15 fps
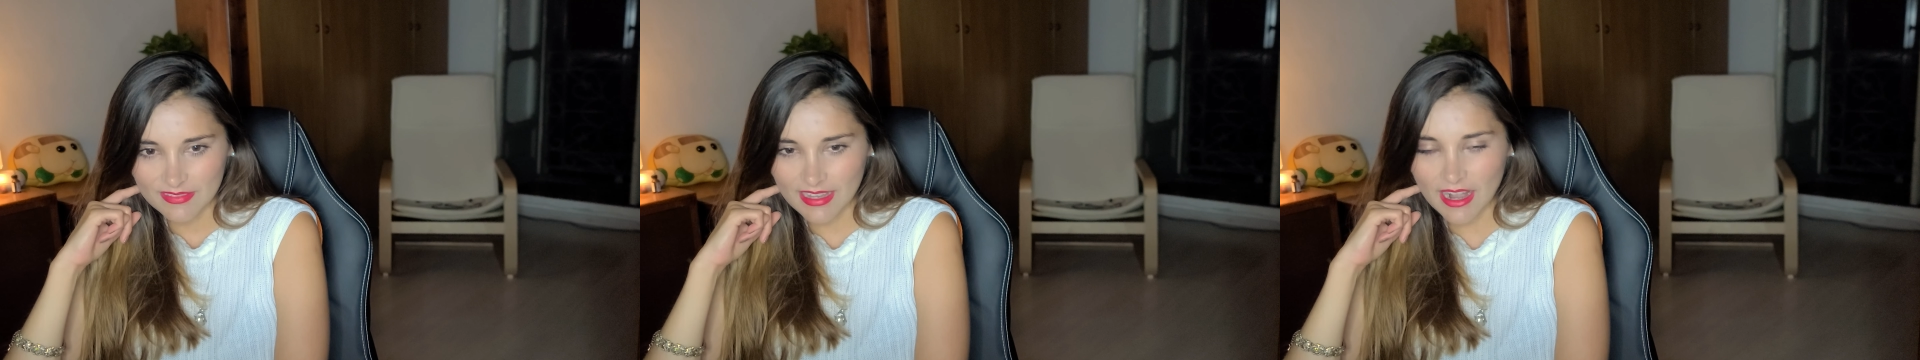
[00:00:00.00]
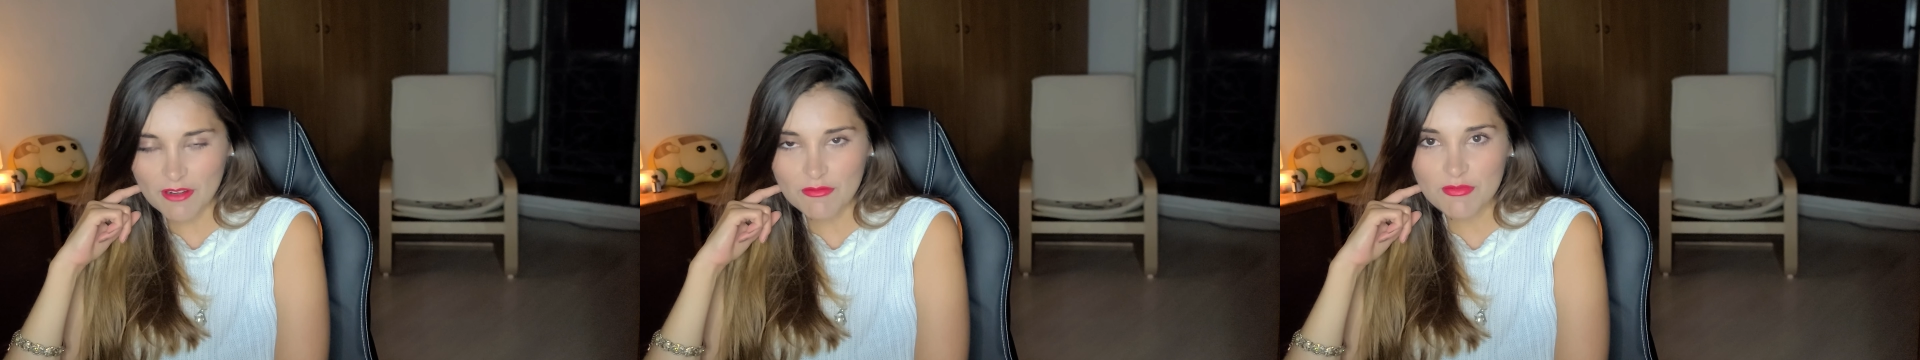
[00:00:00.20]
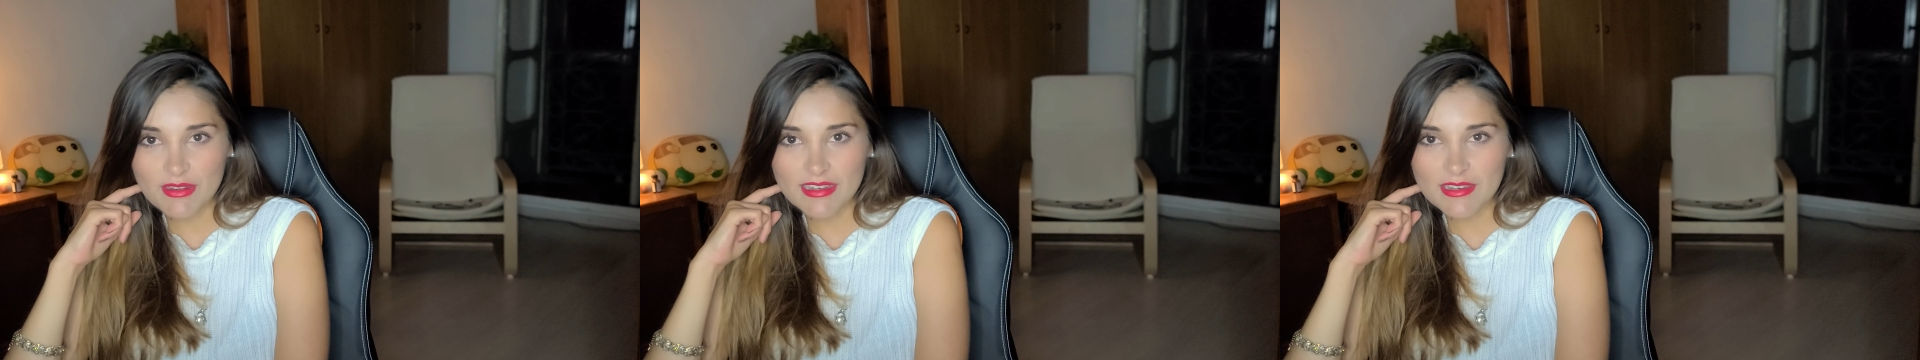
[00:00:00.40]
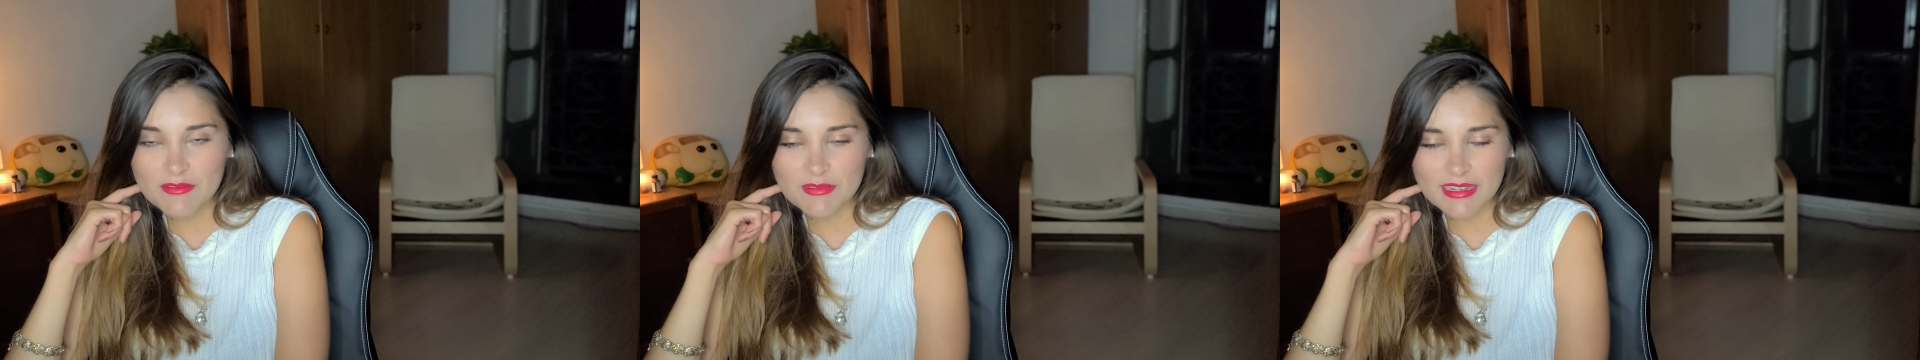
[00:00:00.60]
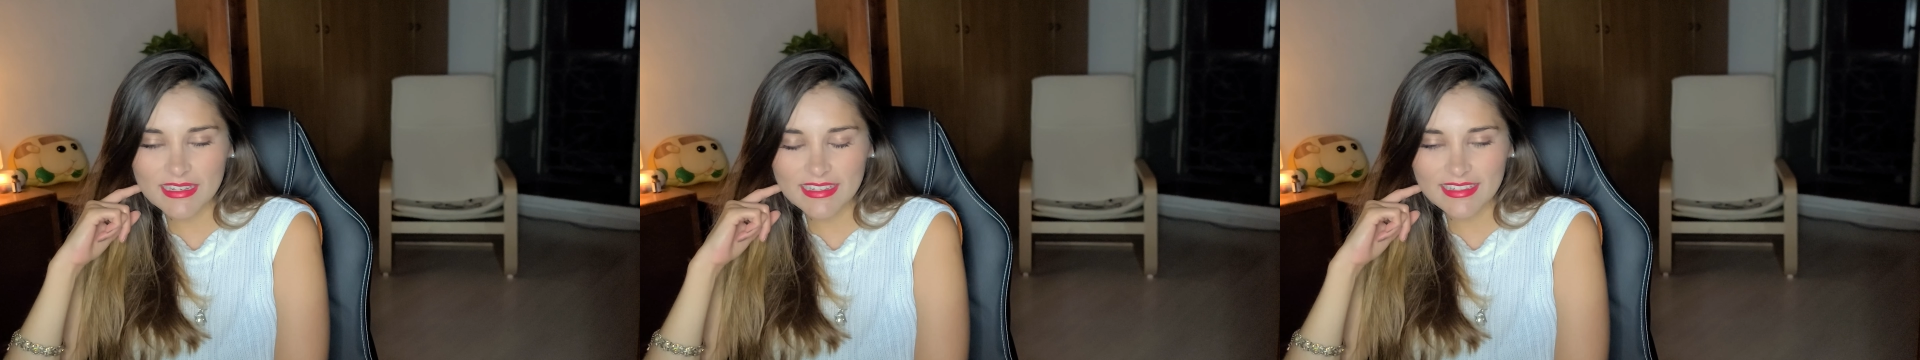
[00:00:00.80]
they are really
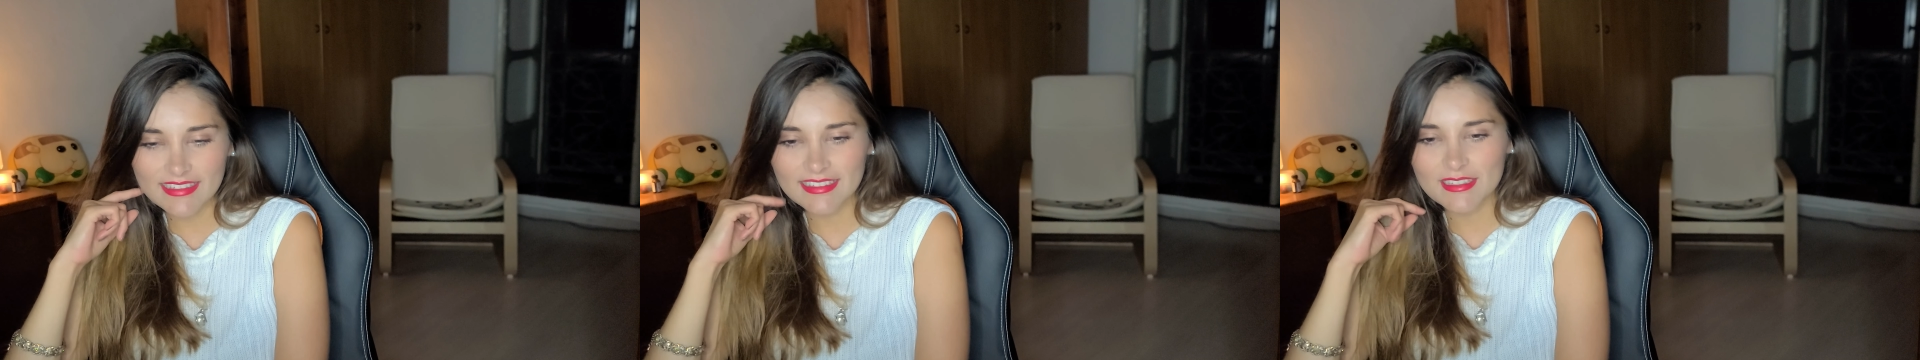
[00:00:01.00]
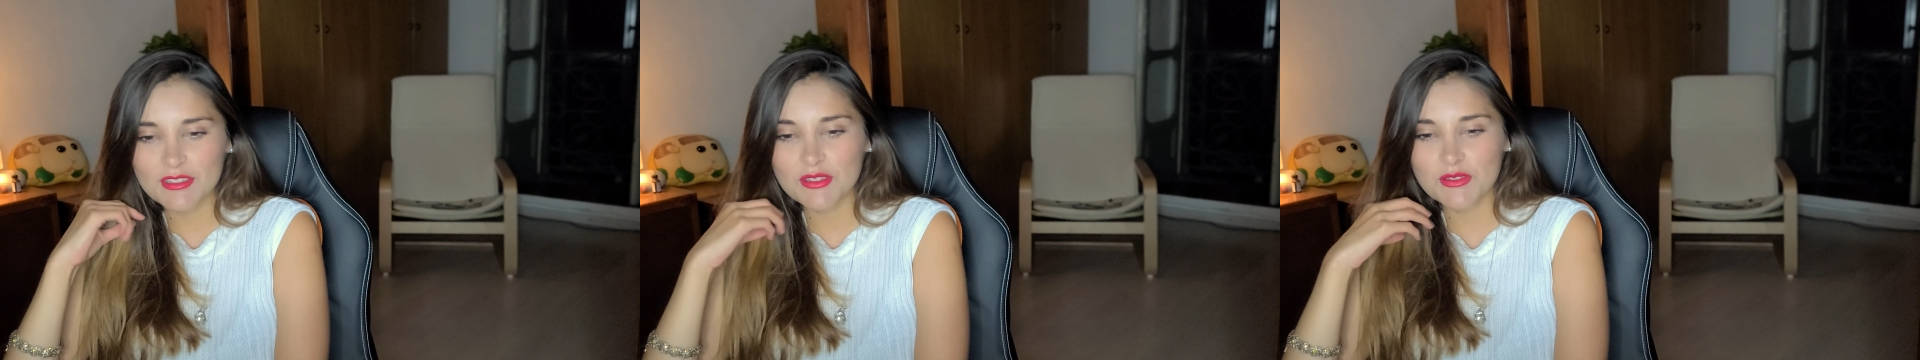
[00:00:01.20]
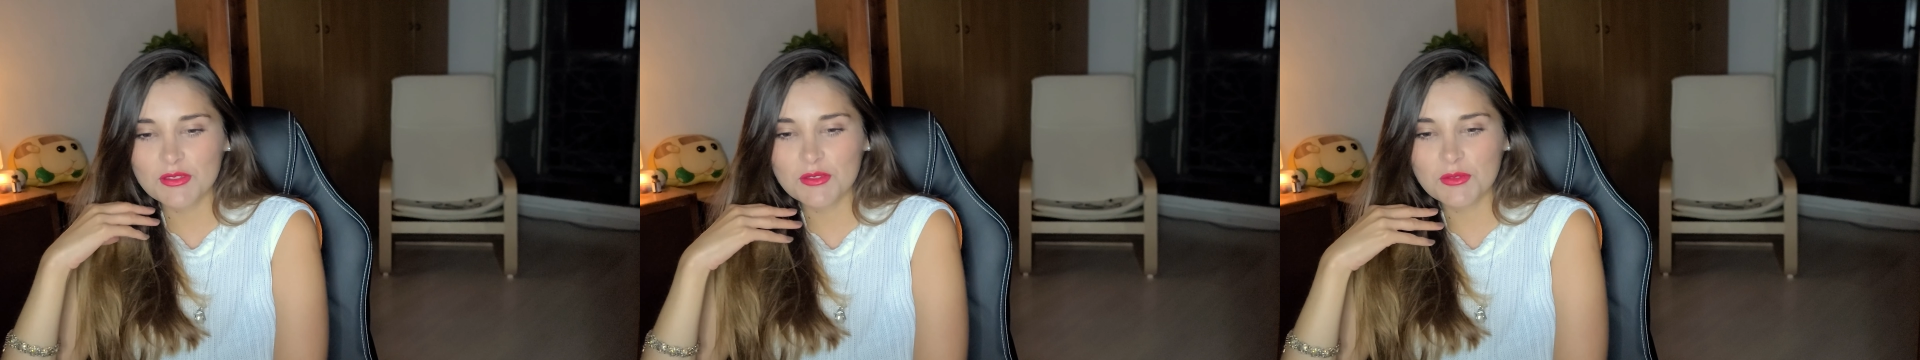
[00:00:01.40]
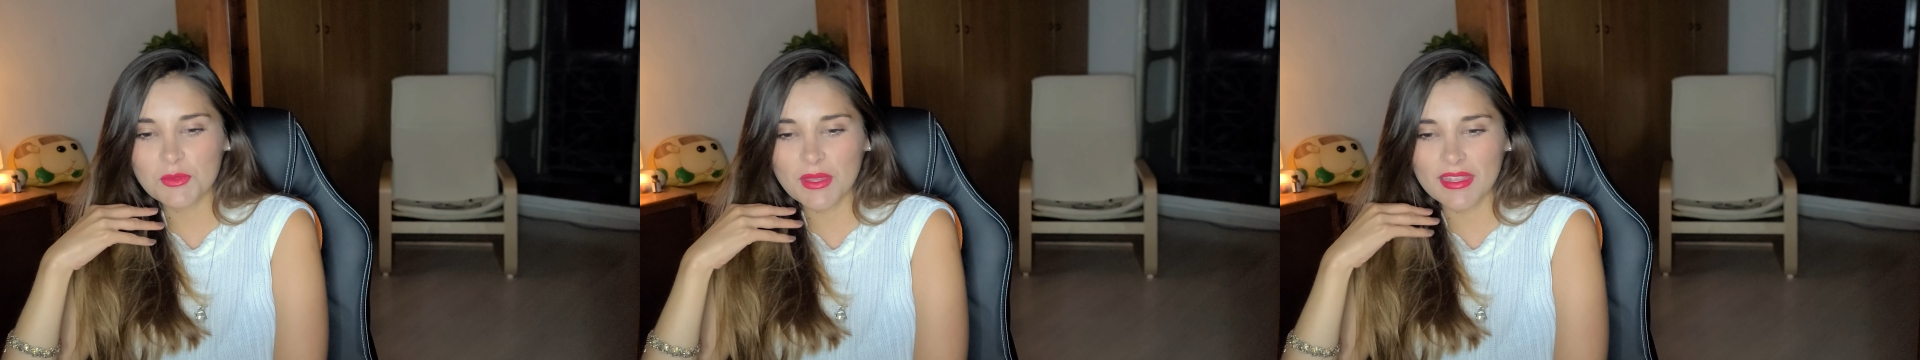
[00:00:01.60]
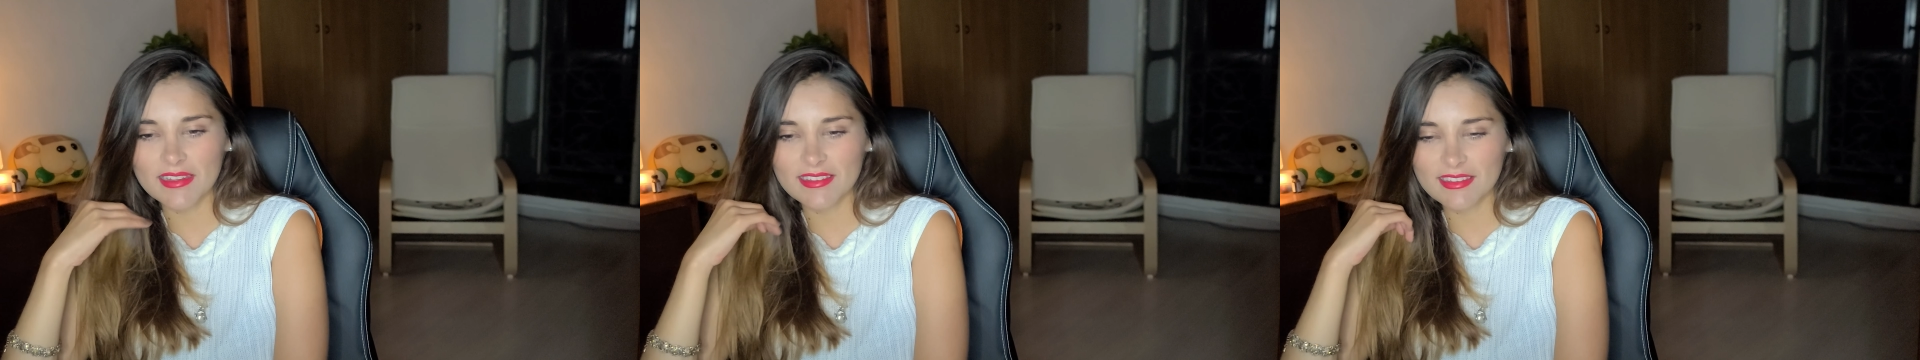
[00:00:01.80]
really
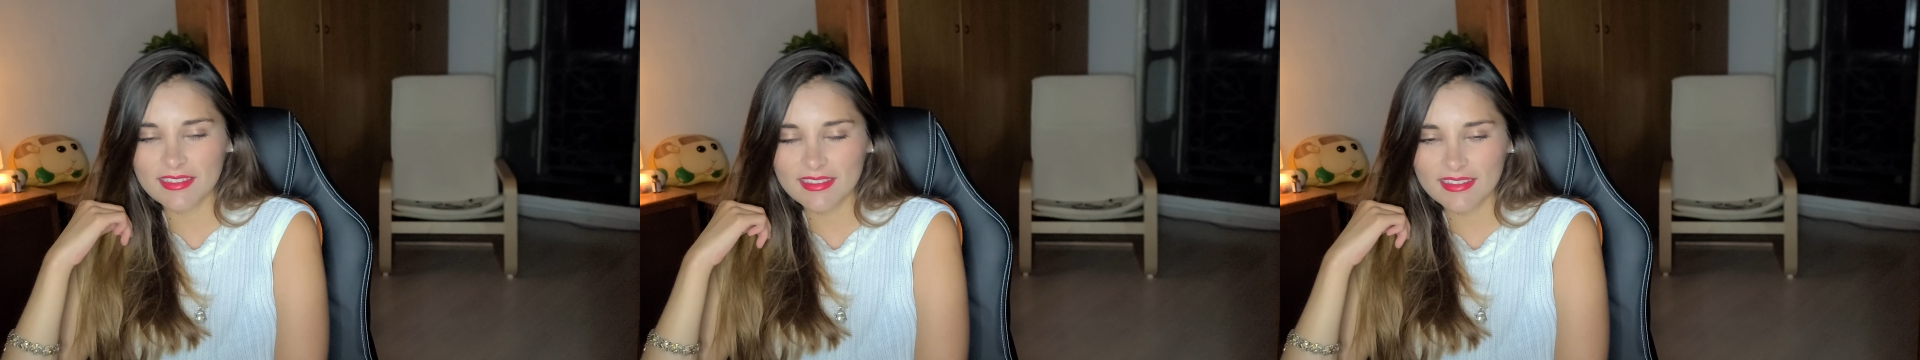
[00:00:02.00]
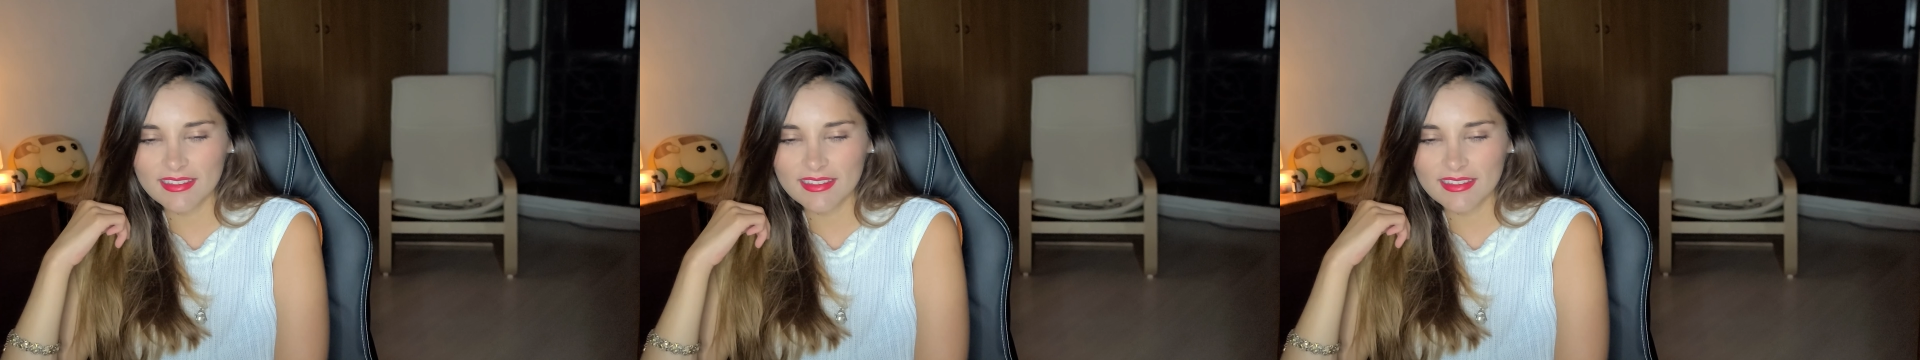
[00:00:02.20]
sweet